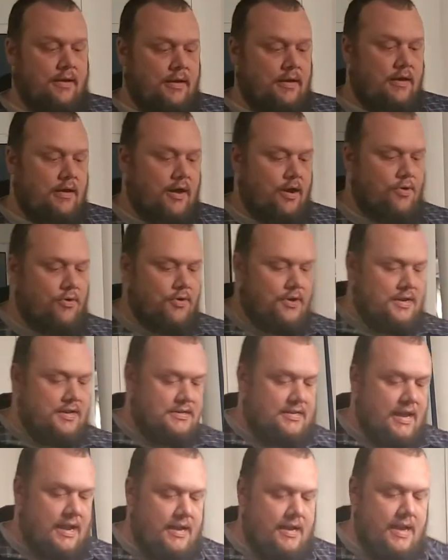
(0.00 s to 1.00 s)
According to
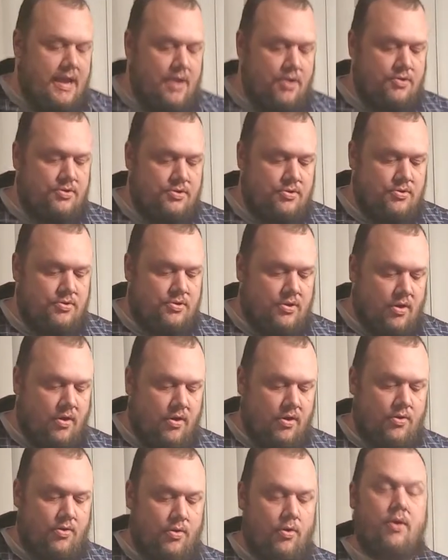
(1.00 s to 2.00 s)
San Diego Zoo's
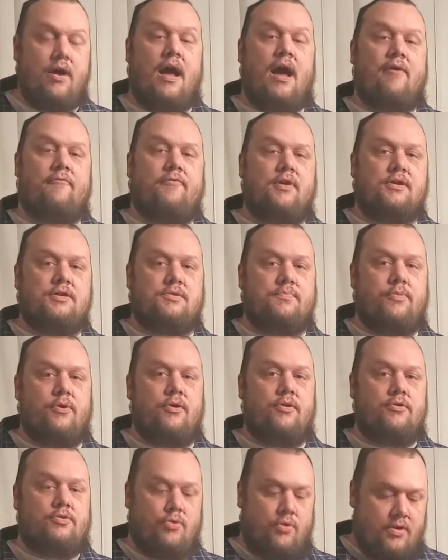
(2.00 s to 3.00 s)
article, African
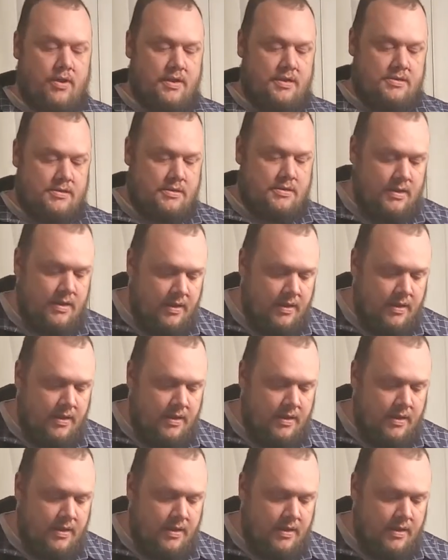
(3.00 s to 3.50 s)
Spurred Tortoise,